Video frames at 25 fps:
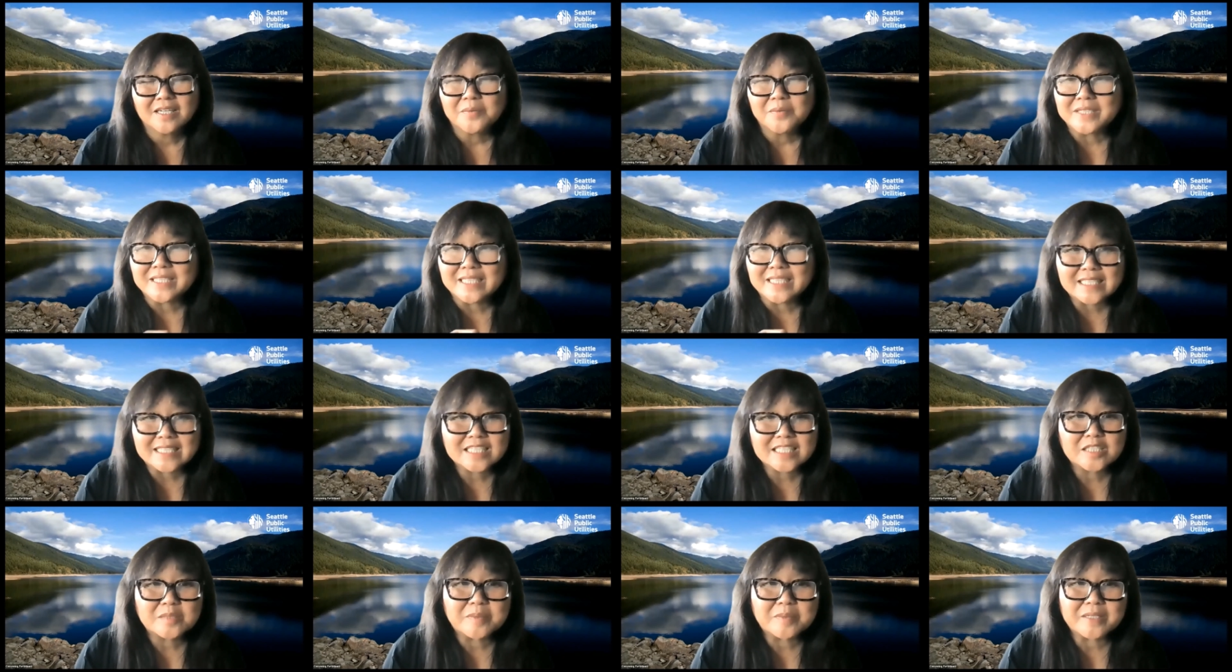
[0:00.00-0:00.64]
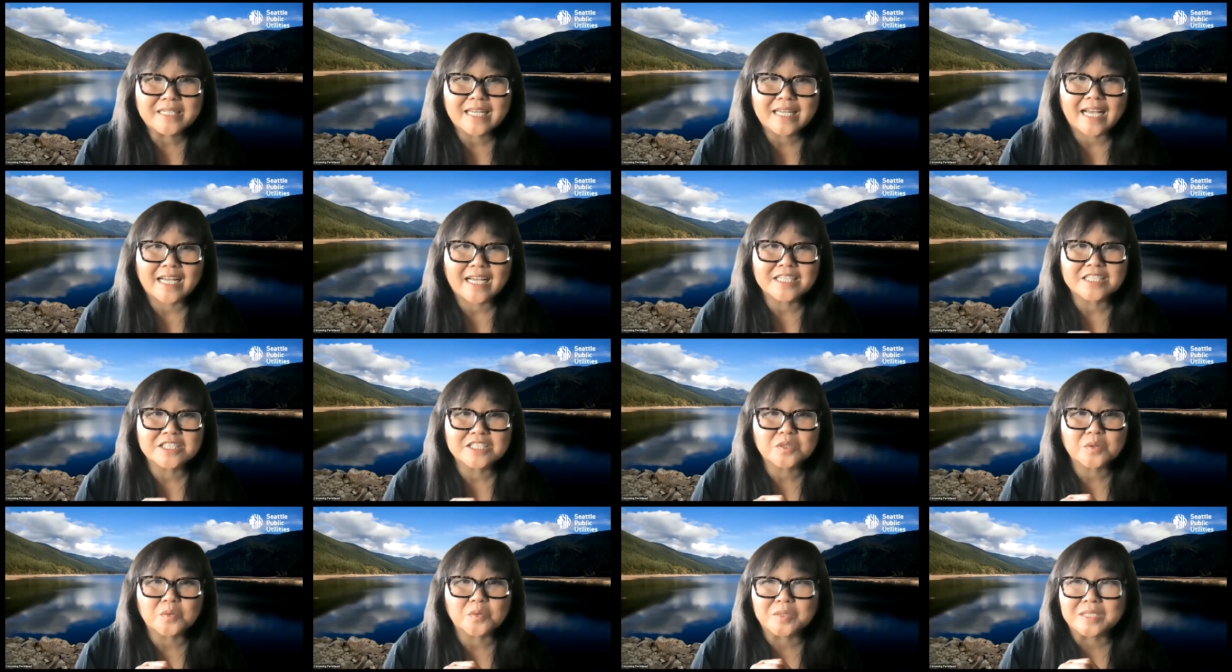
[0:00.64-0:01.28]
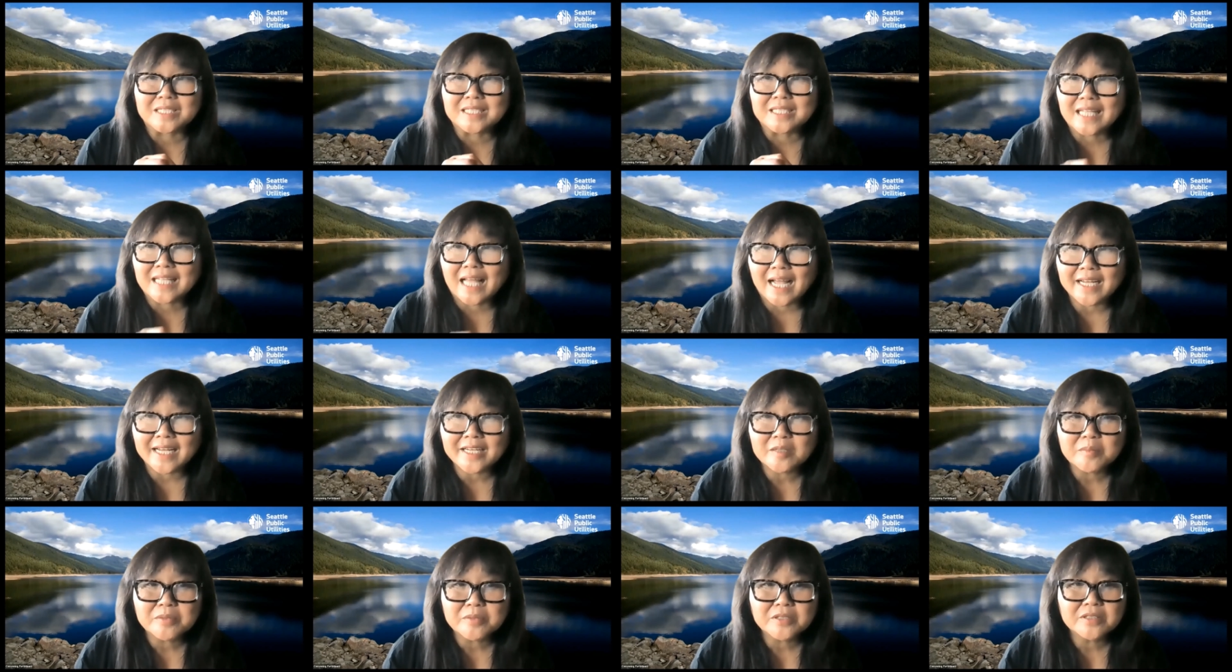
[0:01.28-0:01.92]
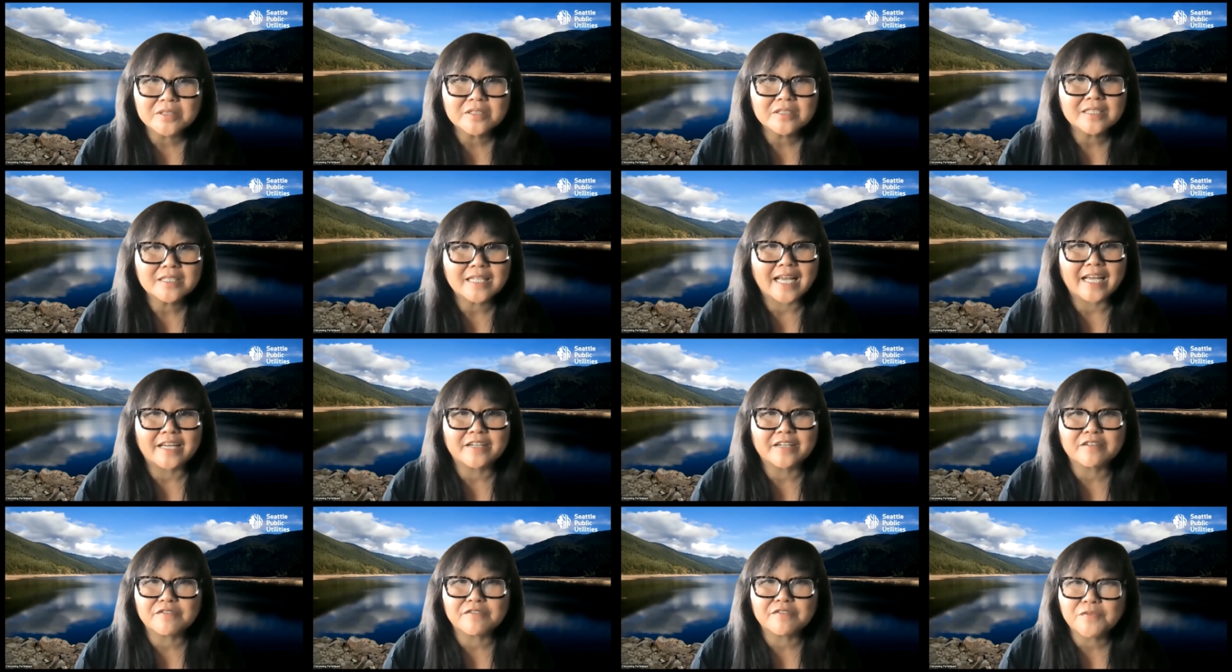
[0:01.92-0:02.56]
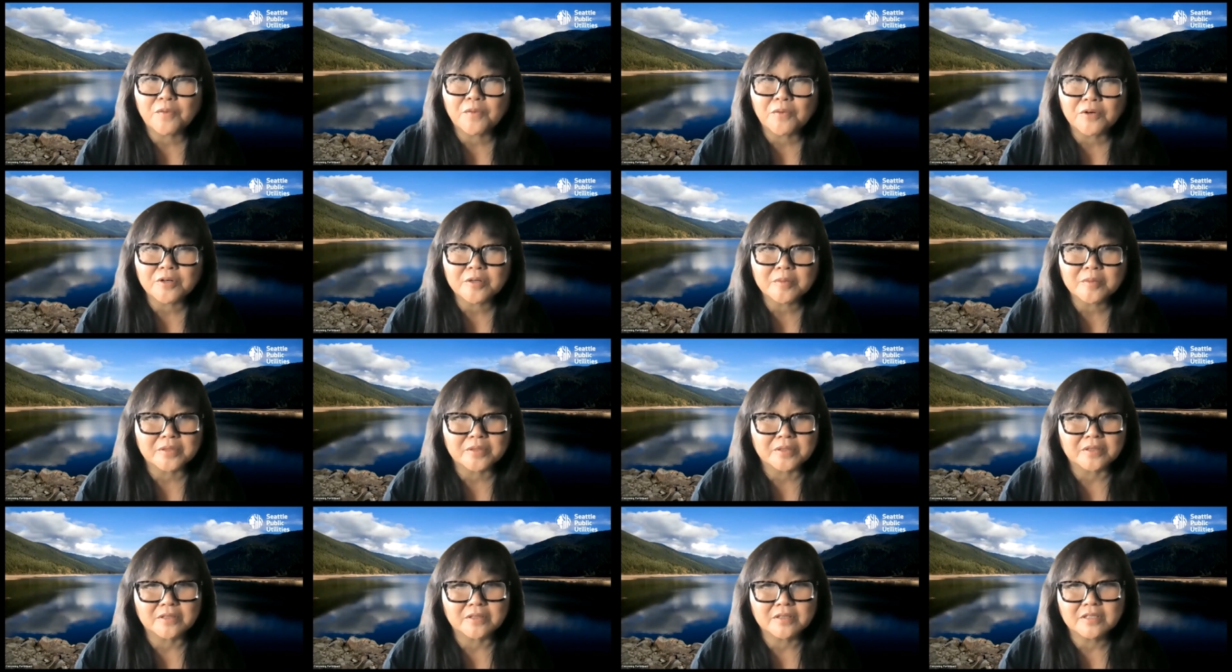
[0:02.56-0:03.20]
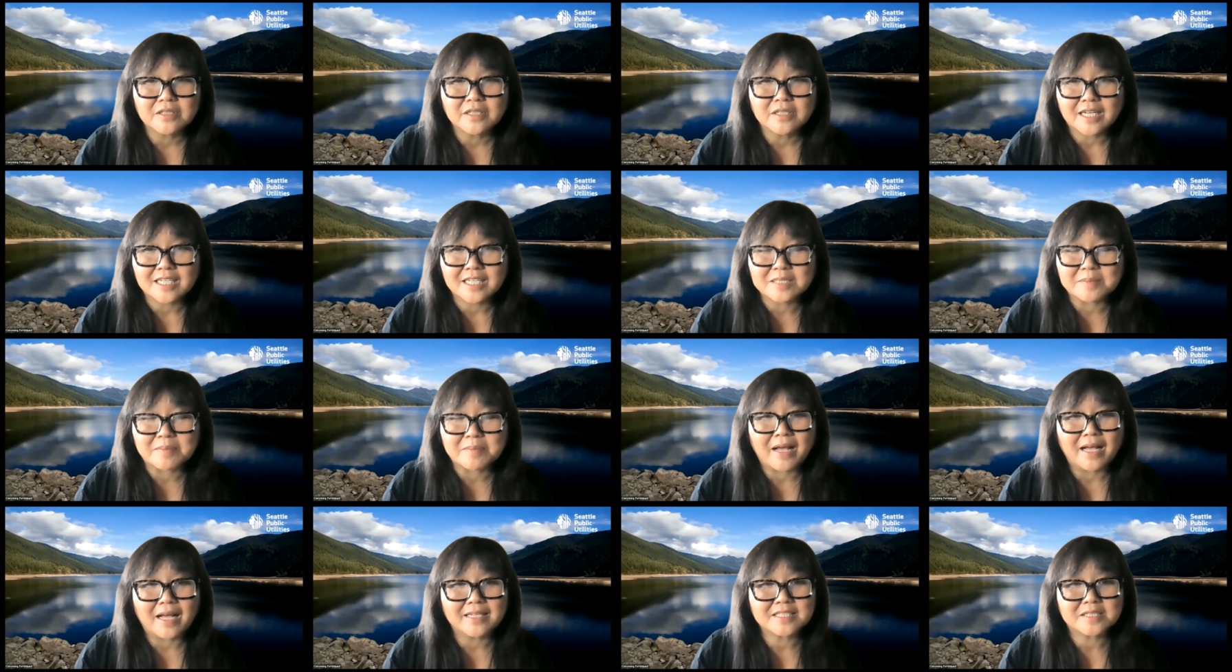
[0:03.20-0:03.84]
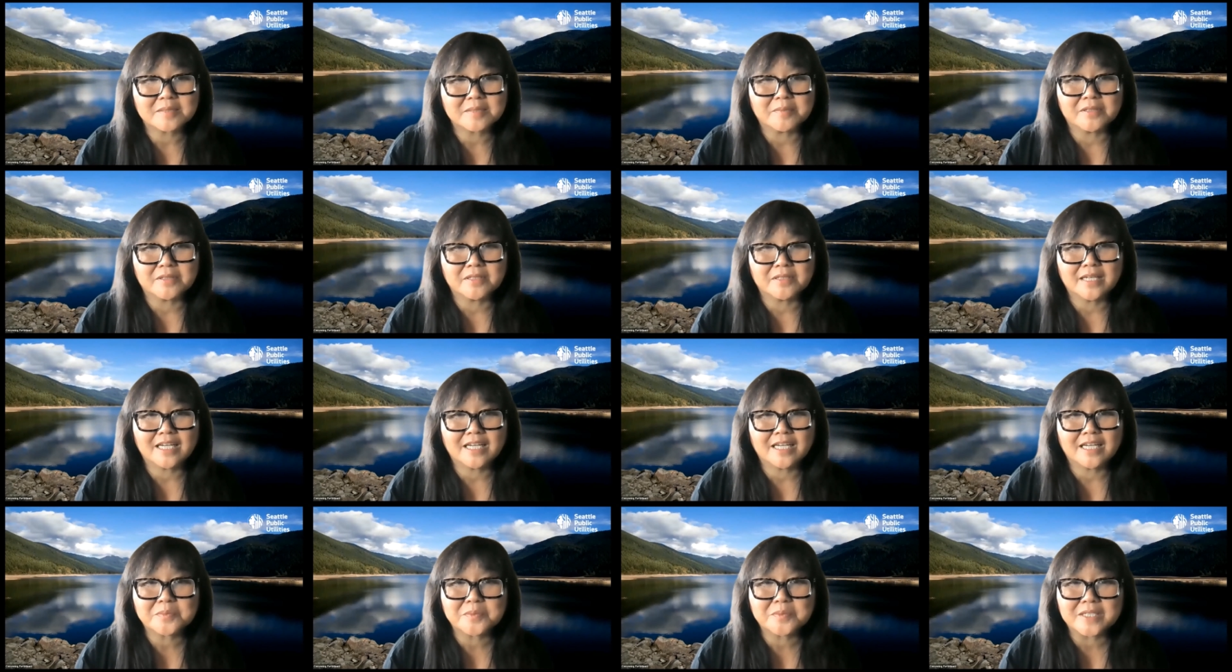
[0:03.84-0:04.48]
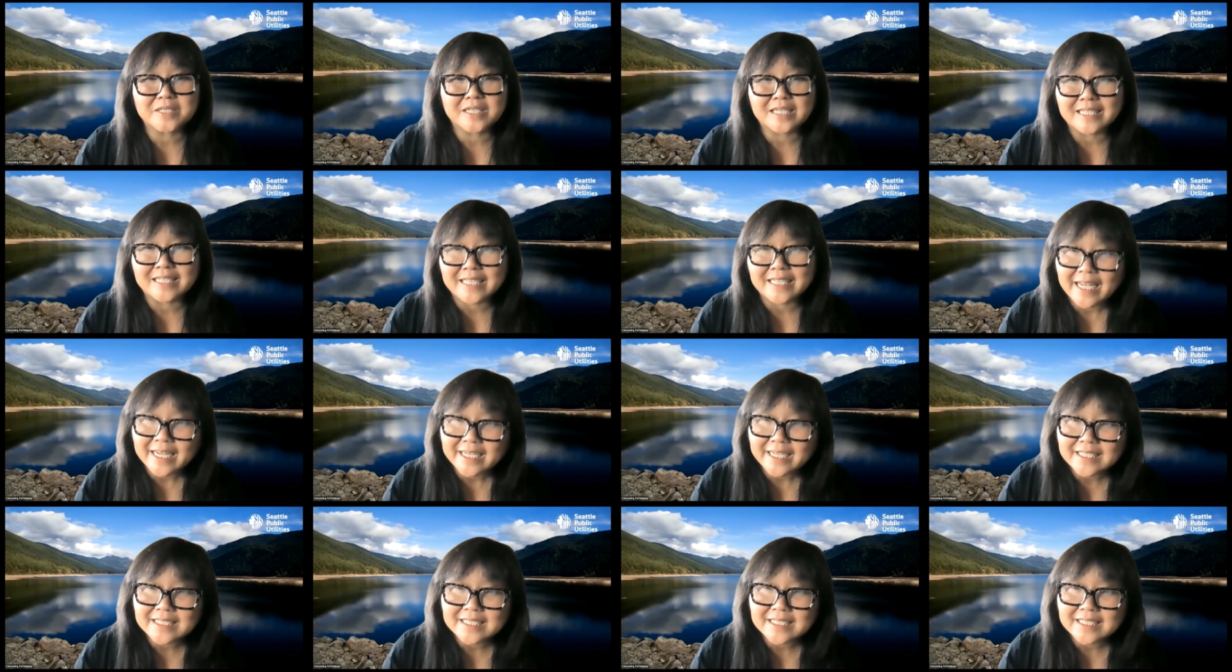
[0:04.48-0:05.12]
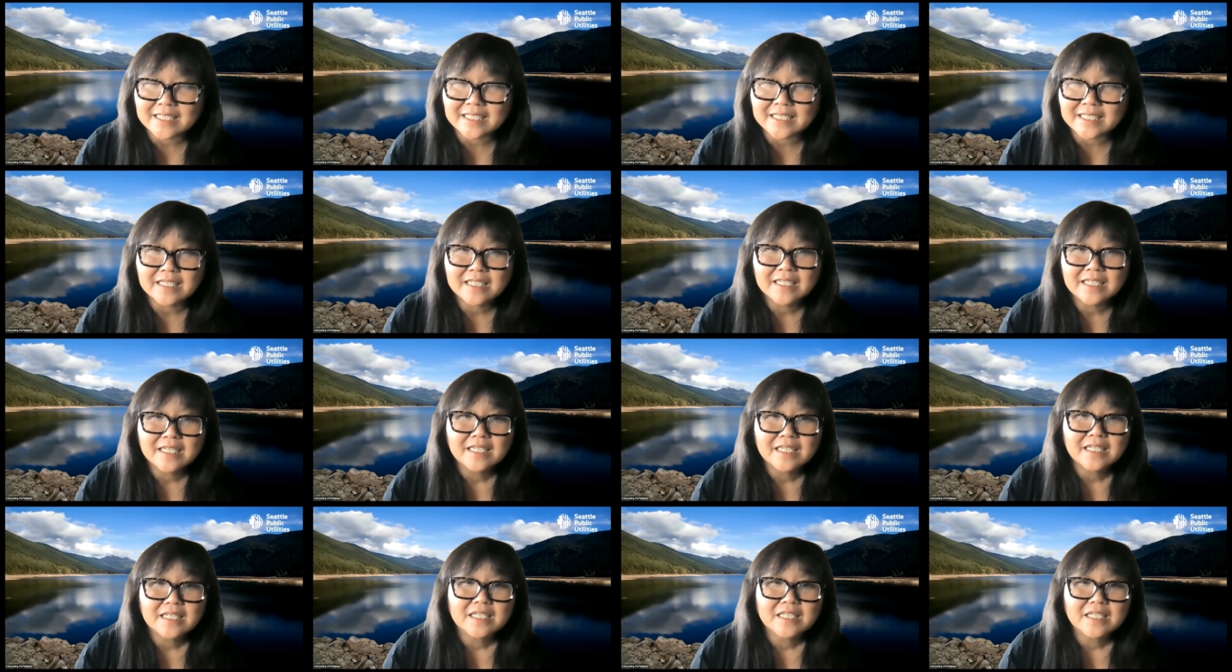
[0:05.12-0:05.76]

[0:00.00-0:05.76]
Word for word: We need it to be as reliable and affordable as possible as we connect it